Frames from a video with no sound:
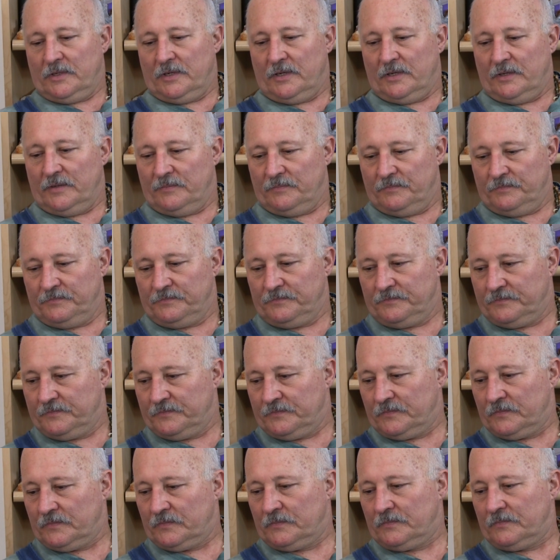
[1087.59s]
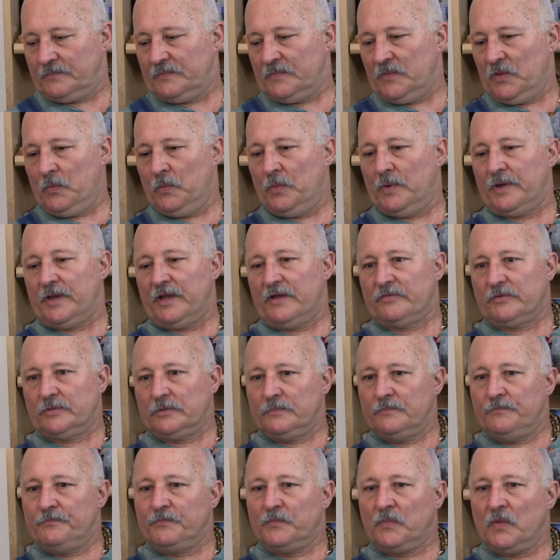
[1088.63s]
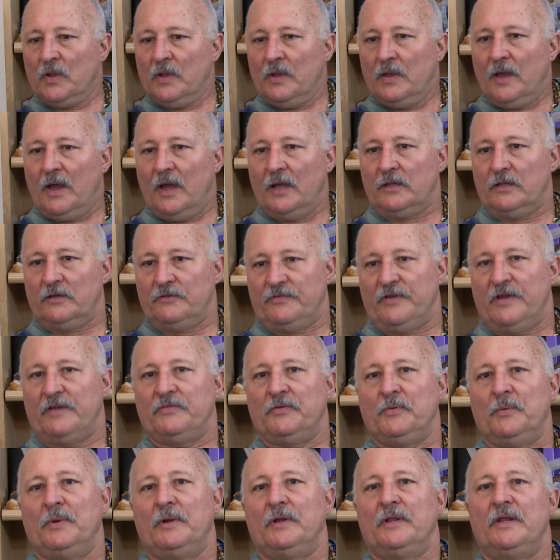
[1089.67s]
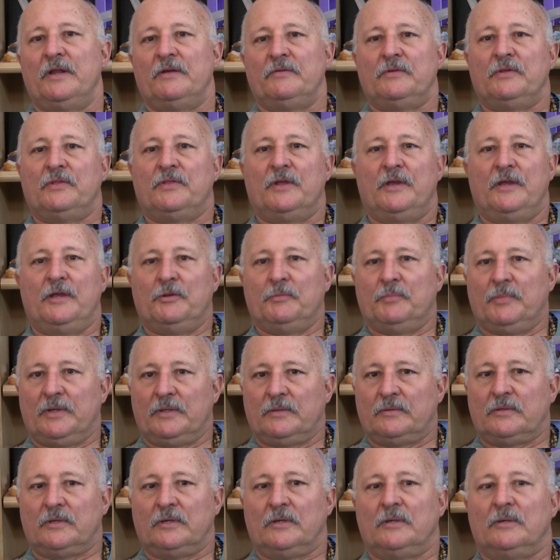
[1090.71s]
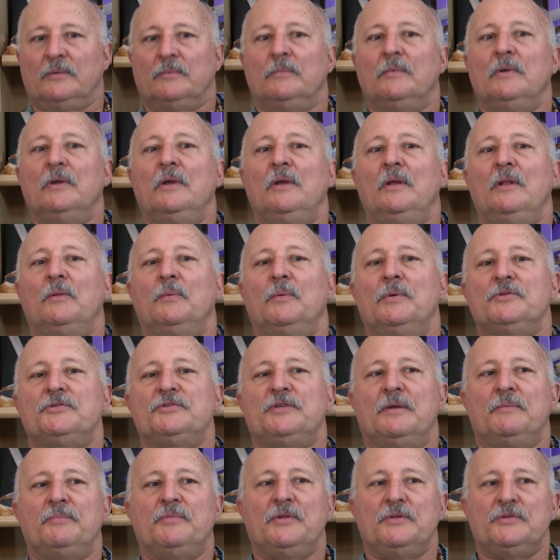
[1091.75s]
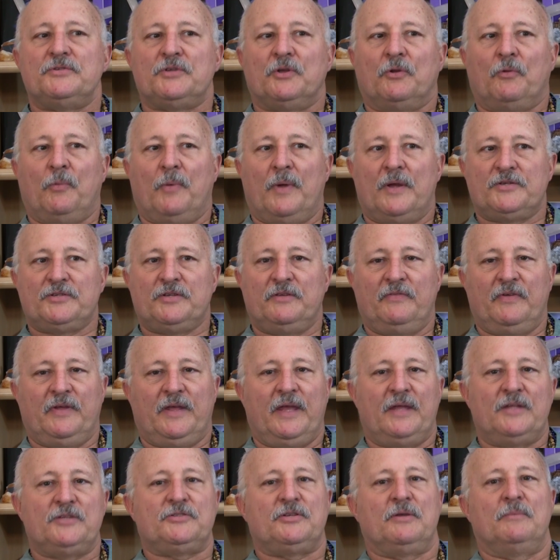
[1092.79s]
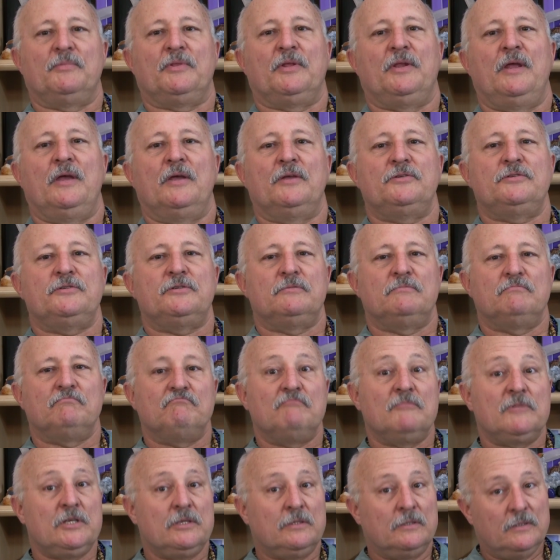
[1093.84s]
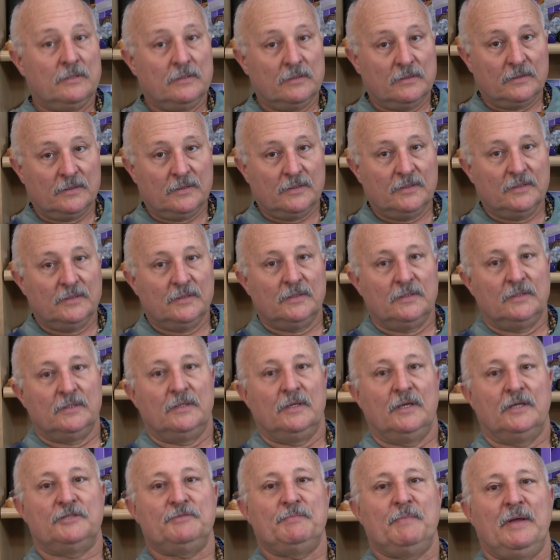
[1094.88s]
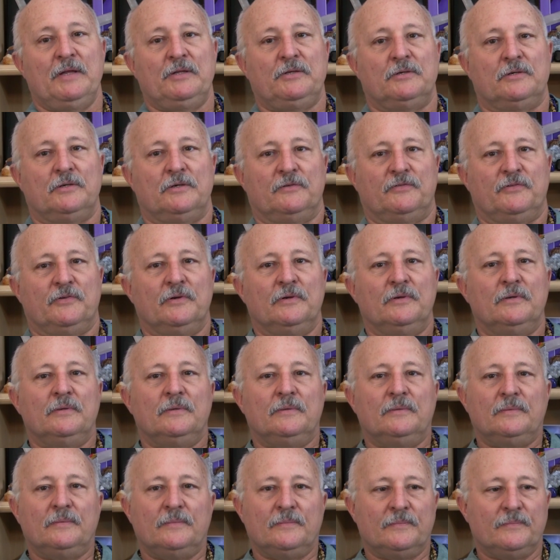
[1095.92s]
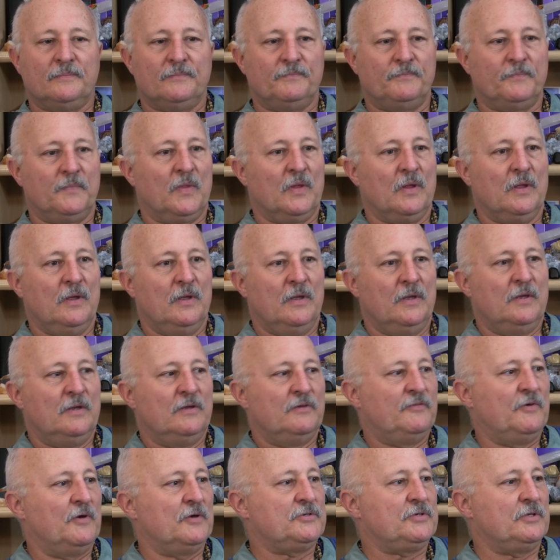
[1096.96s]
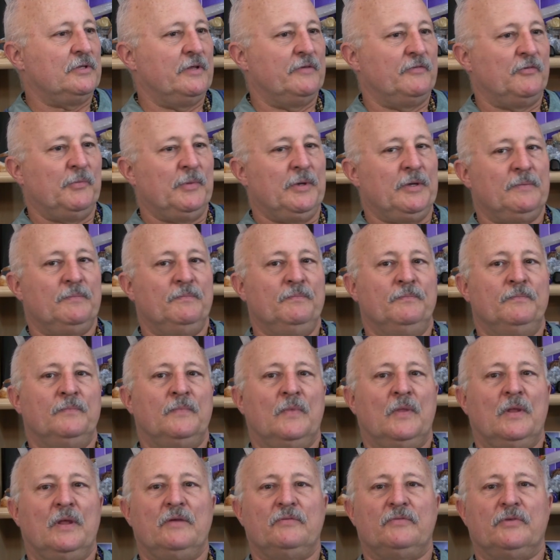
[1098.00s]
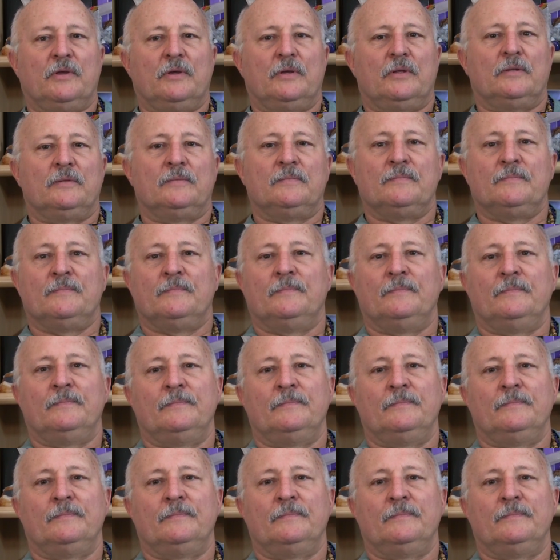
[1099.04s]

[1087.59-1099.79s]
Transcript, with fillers: Um, whatever. I love everyone and everything, but uh, when something's aggressive against something else, that's my turf. Folks, I love you, man. Have a good one.